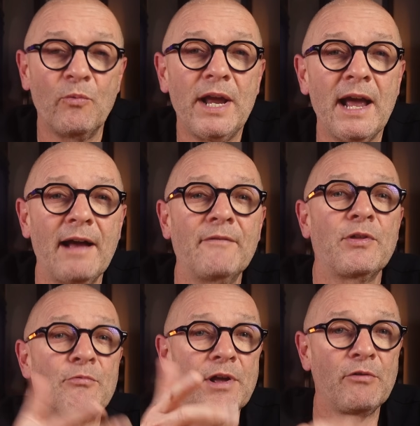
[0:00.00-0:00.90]
we have
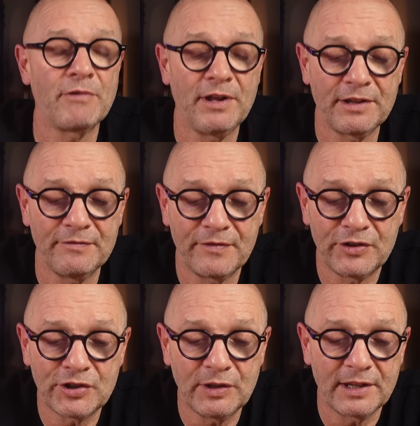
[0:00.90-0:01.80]
the real reason for
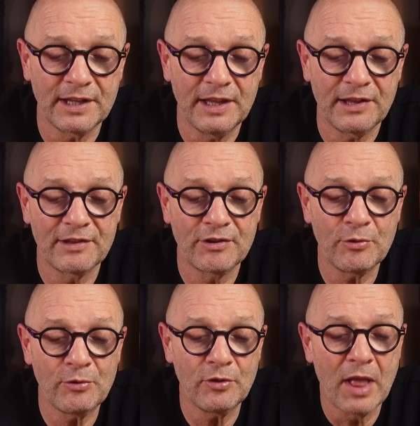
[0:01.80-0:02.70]
choosing this
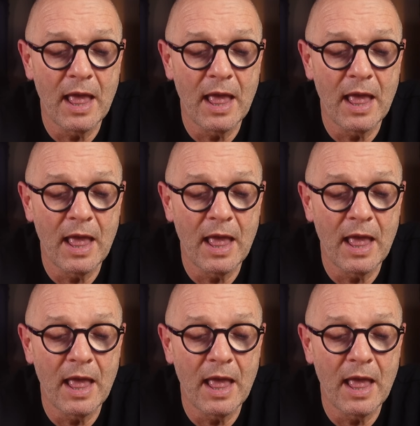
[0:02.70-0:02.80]
tool,